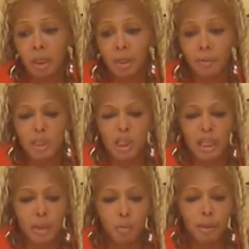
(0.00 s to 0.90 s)
You know, it just
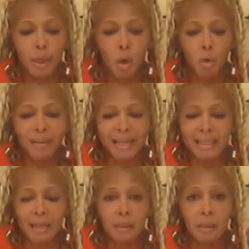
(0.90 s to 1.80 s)
gets really old
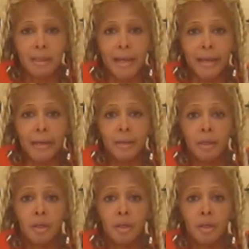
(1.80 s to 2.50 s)
because at the end of the day,